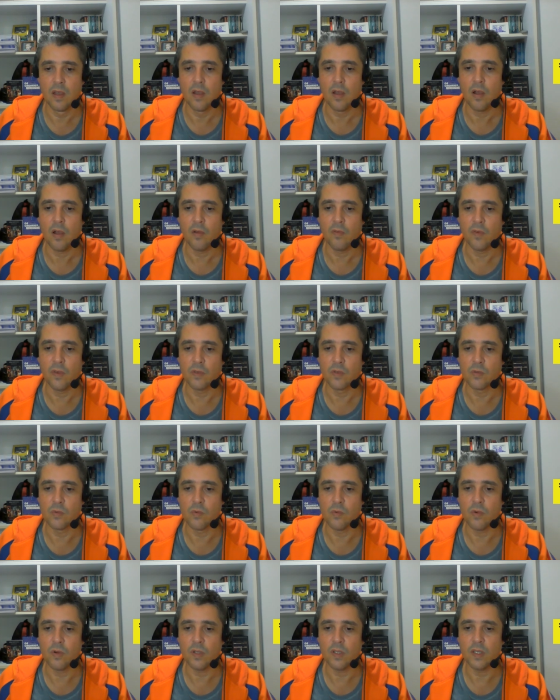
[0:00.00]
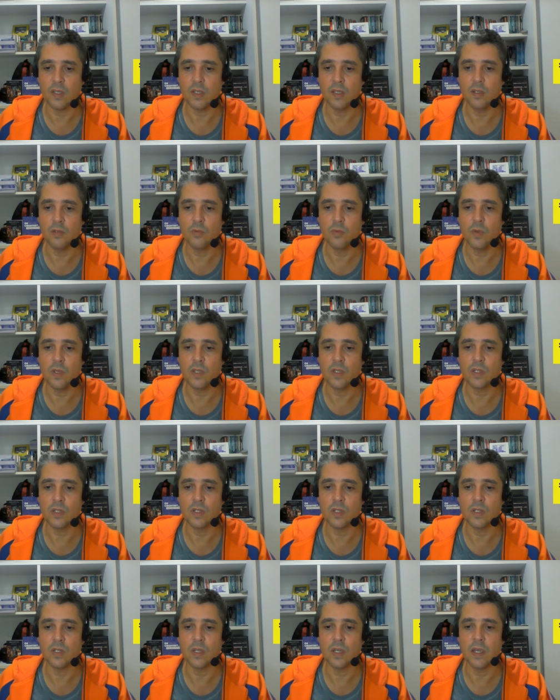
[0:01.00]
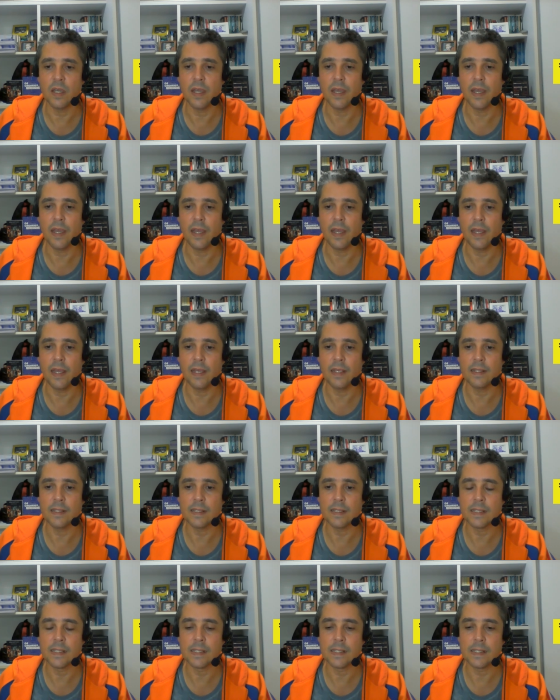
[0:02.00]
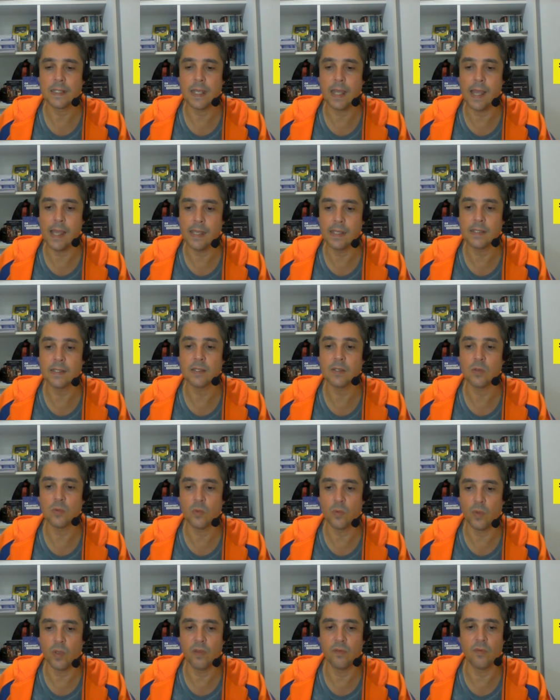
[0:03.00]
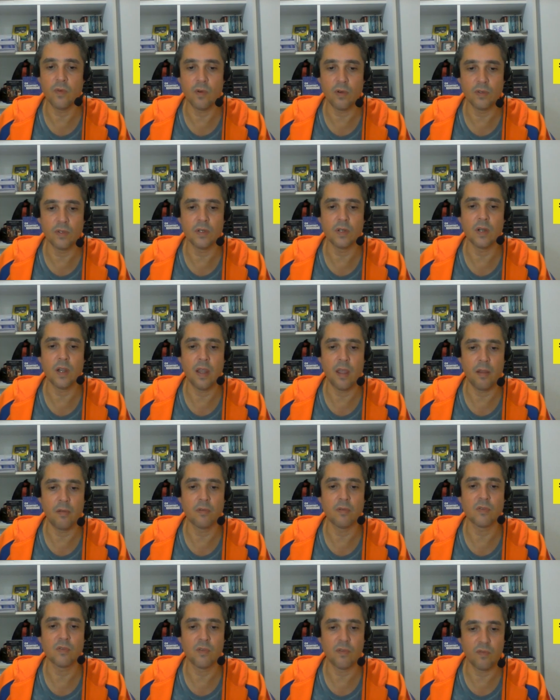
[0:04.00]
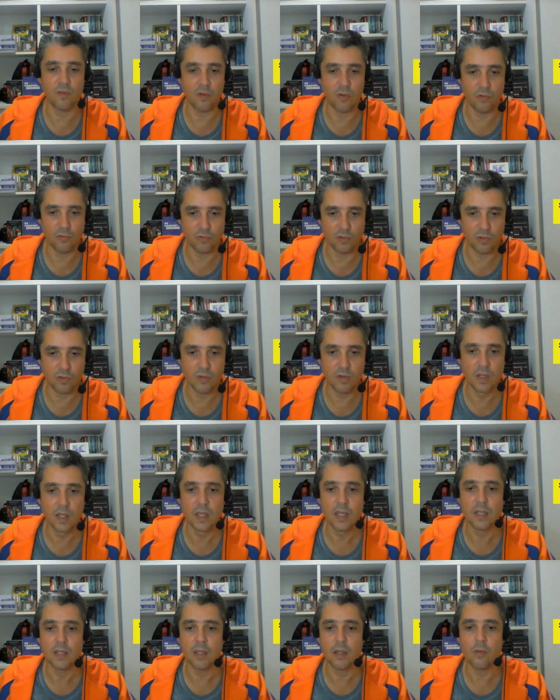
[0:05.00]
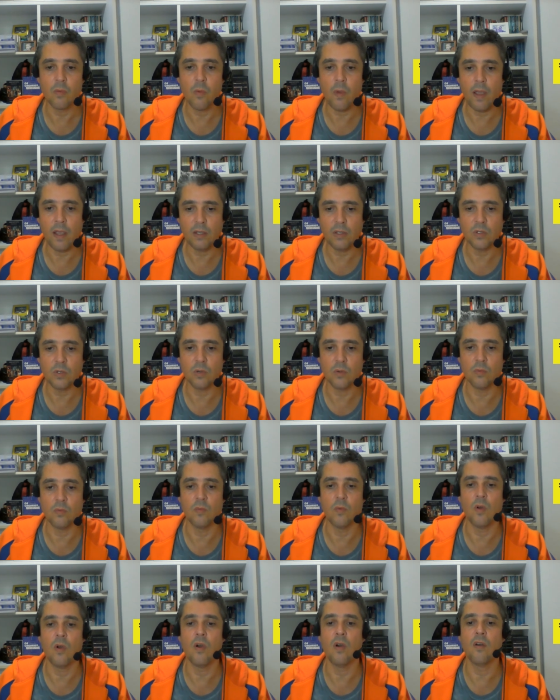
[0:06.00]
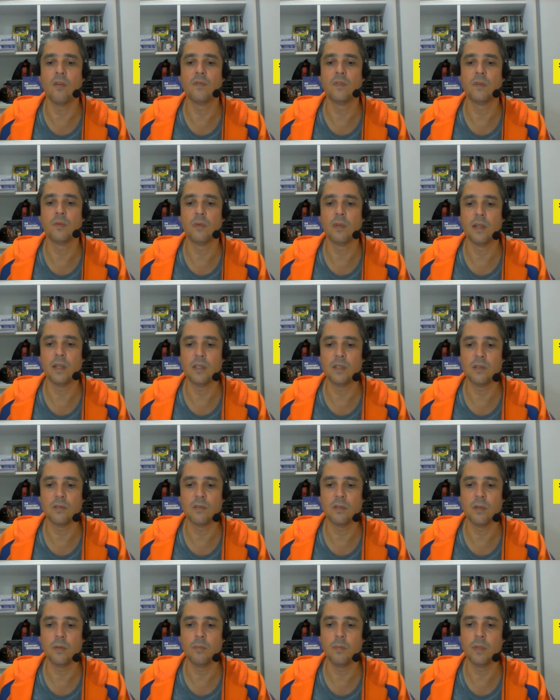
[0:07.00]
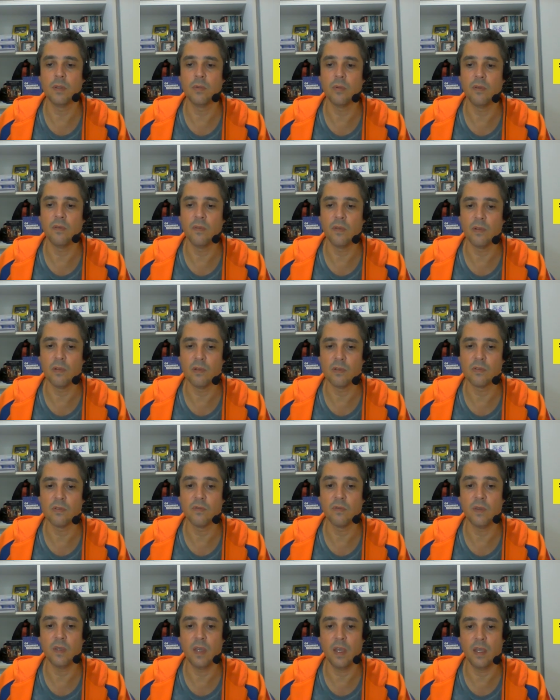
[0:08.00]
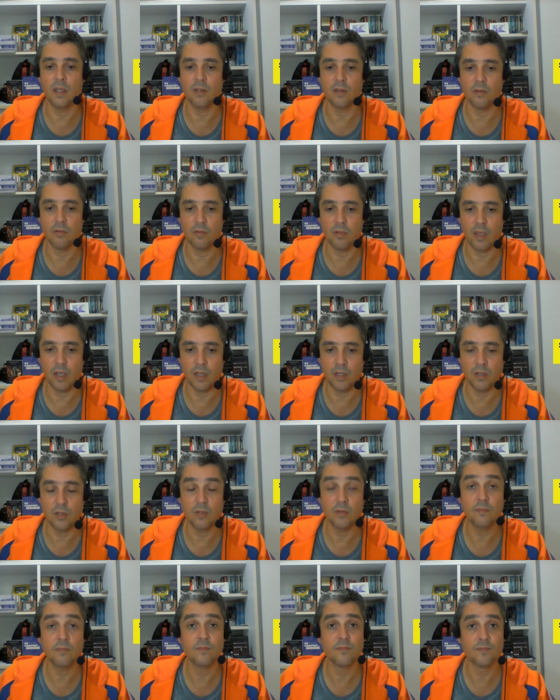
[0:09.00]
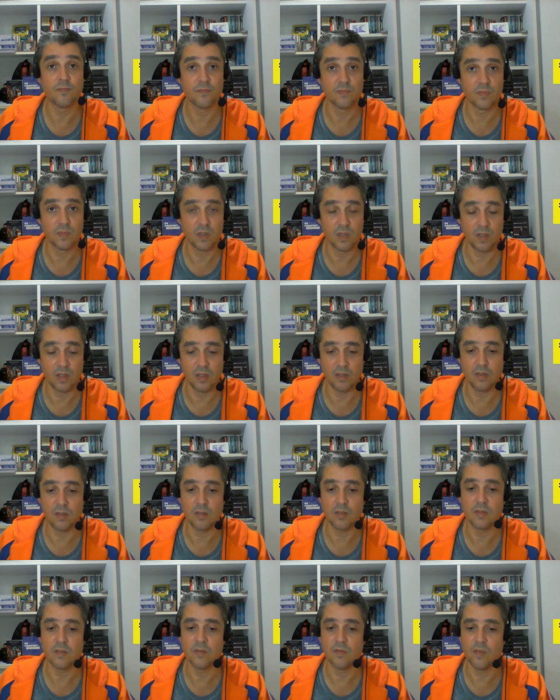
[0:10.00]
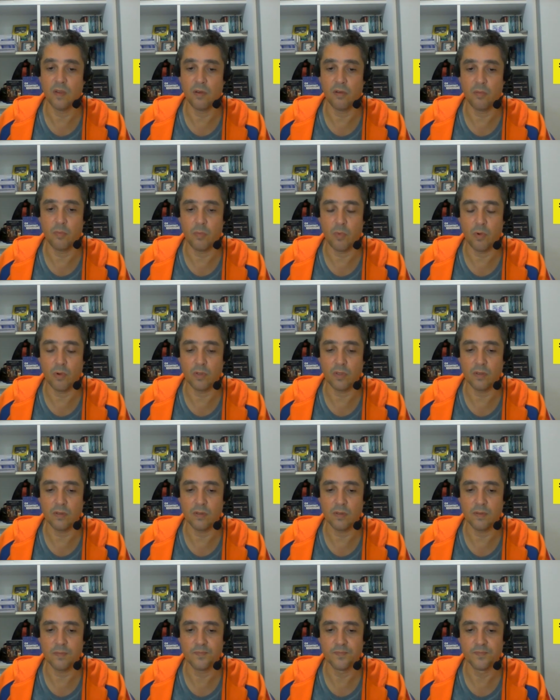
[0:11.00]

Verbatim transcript: of his work in which has as with other areas of culture the question of the relationship between philosophy and education is very important,